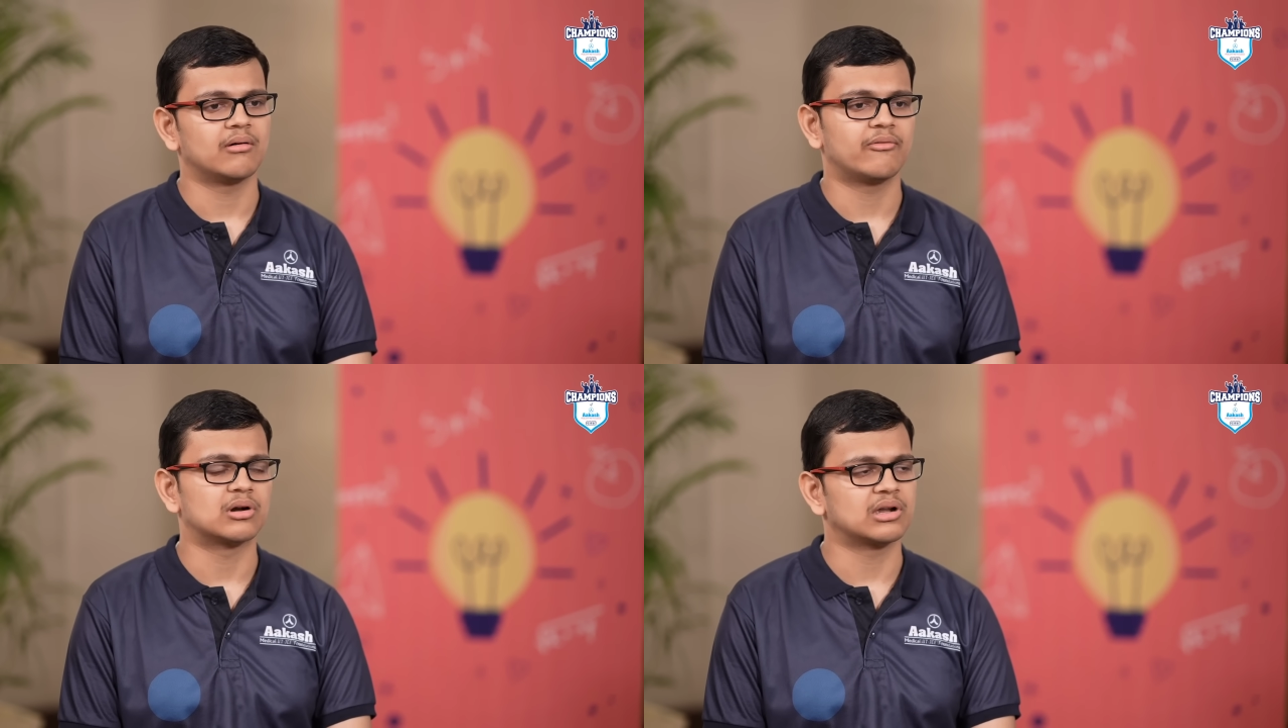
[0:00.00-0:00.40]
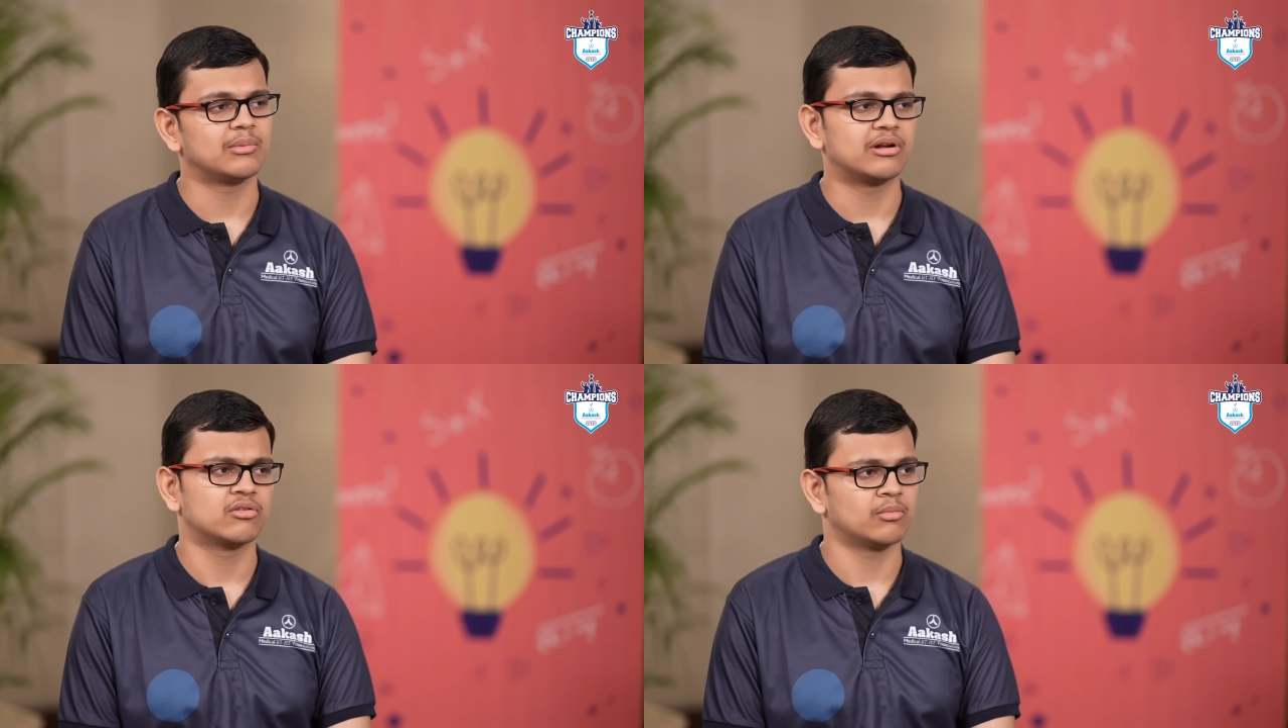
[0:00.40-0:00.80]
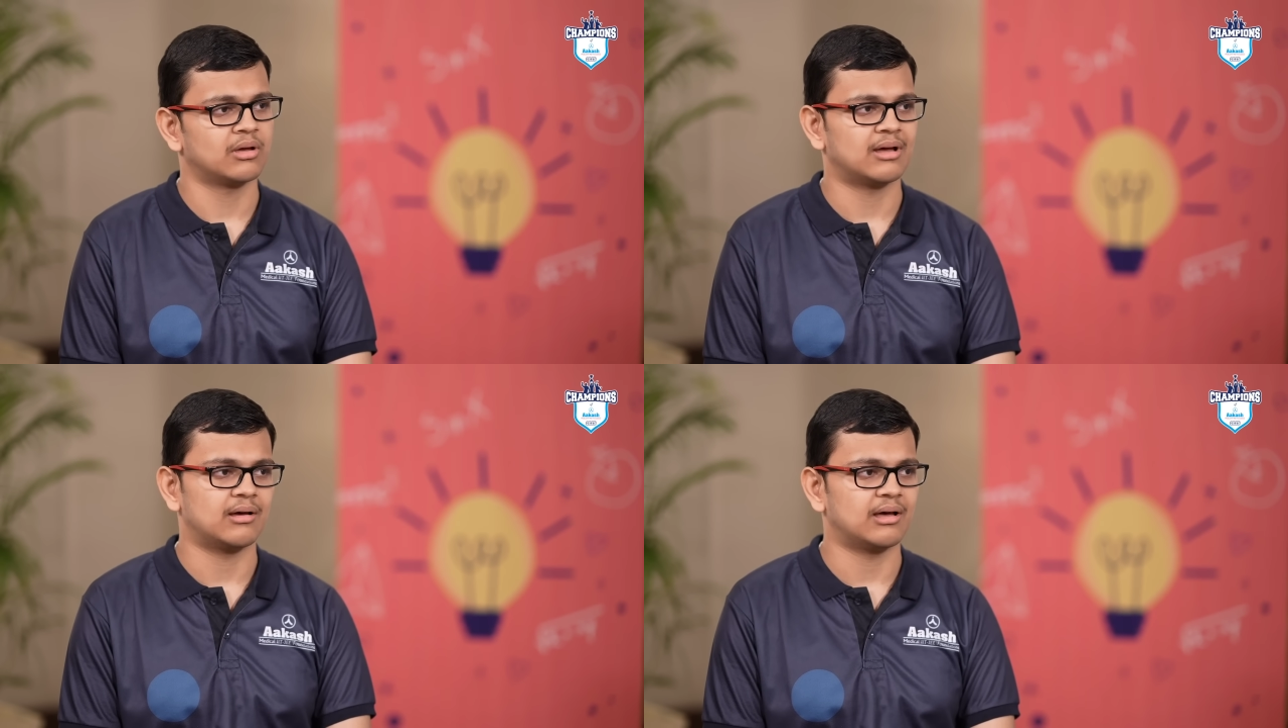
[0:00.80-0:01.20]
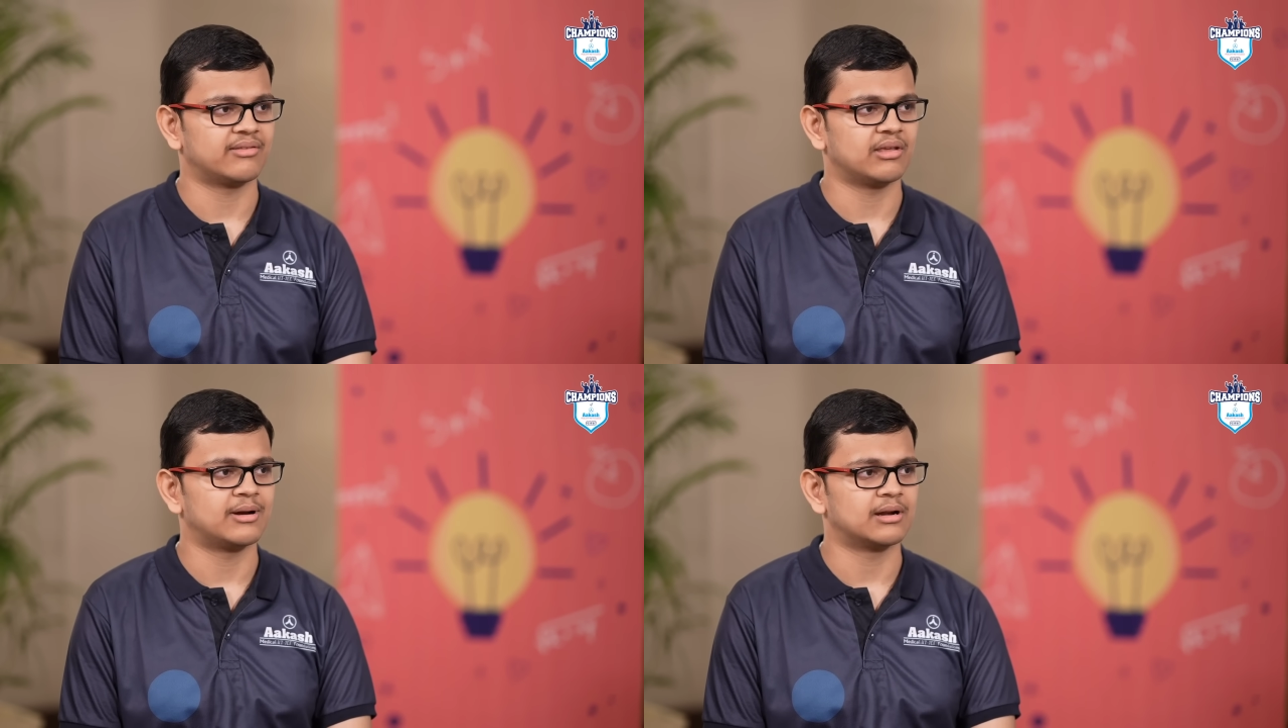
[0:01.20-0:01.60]
40 minutes to main
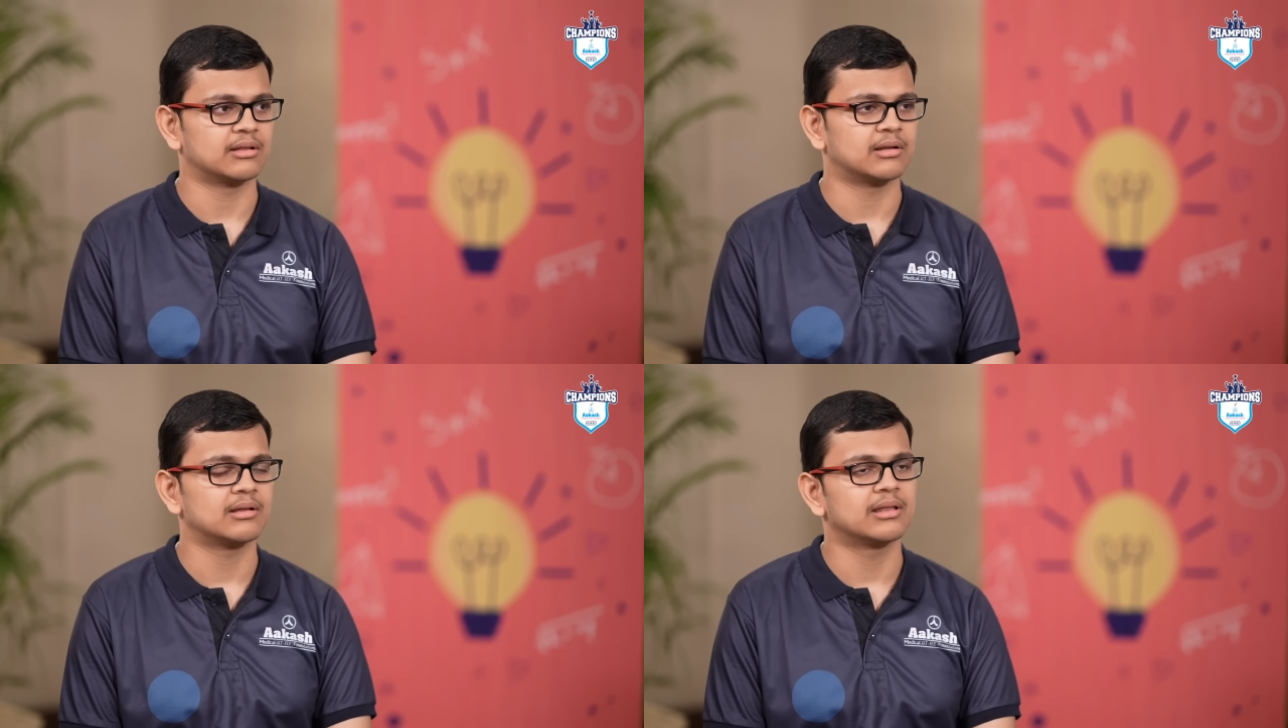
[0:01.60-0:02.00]
aise hi baitha tha.